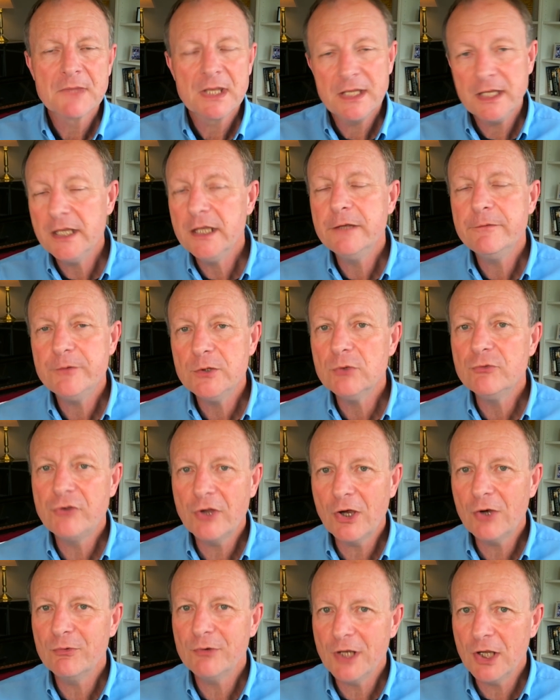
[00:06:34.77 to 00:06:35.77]
If you
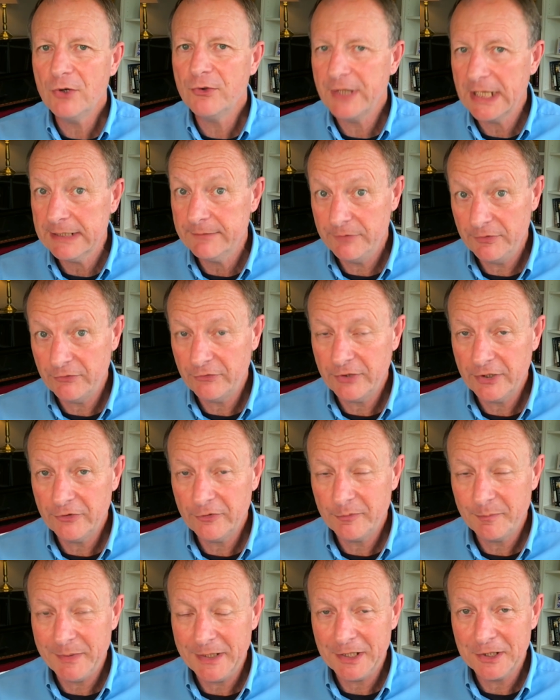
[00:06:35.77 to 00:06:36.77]
don't know that visiting
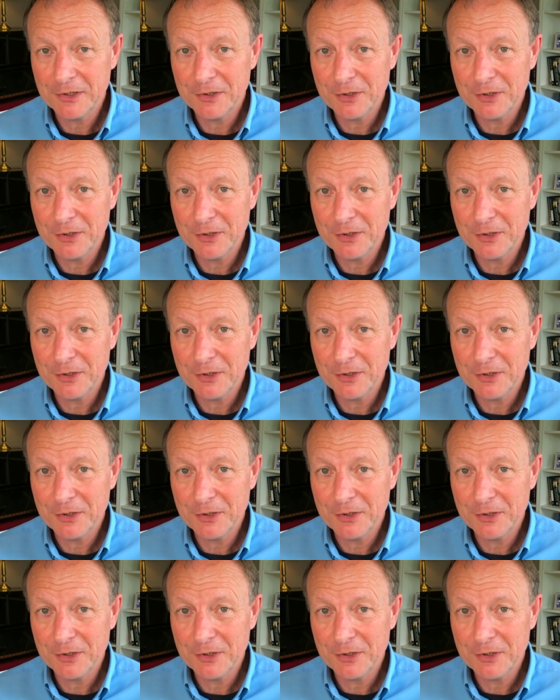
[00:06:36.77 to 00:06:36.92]
speaker,